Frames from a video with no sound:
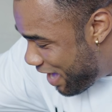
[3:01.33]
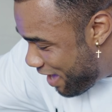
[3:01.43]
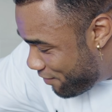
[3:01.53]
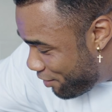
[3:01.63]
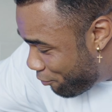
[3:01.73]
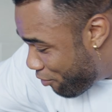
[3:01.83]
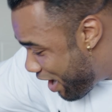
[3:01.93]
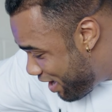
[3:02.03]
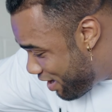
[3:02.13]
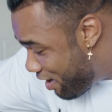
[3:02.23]
have an
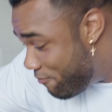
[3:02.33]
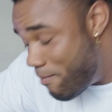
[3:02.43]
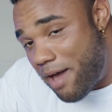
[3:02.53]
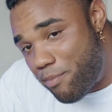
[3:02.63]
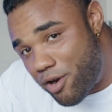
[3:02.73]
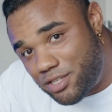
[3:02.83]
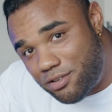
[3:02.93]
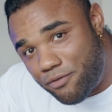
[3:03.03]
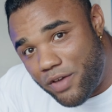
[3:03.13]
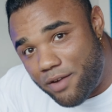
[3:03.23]
array of my
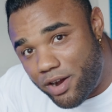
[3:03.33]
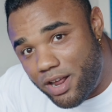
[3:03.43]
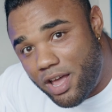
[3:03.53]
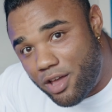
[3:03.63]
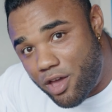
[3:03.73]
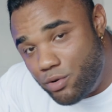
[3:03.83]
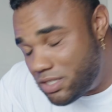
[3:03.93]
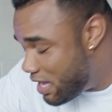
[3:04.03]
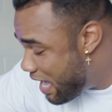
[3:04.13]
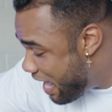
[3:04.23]
personal favorite
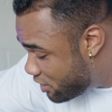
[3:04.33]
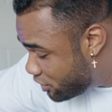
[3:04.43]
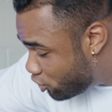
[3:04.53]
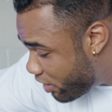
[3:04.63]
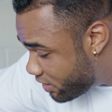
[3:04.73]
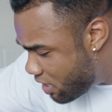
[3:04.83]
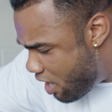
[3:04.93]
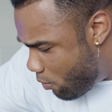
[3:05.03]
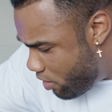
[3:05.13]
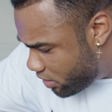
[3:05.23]
Ghost energy drinks.
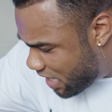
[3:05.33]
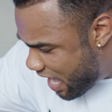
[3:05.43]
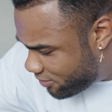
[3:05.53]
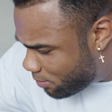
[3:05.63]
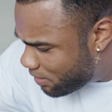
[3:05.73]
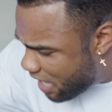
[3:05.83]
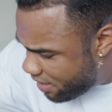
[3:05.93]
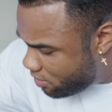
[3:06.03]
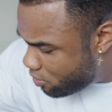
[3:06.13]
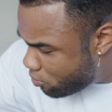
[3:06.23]
We also have some
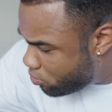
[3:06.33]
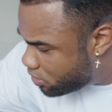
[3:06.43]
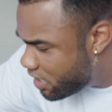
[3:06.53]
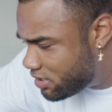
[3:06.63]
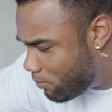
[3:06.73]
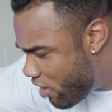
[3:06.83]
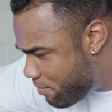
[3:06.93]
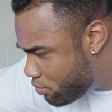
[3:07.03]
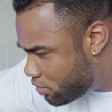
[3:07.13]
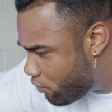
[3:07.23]
Alani News, some
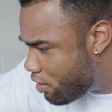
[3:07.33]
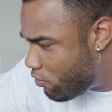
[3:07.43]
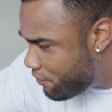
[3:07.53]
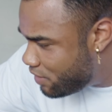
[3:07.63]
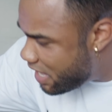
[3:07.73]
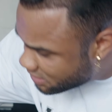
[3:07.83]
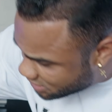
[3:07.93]
Red Bulls for the rough days.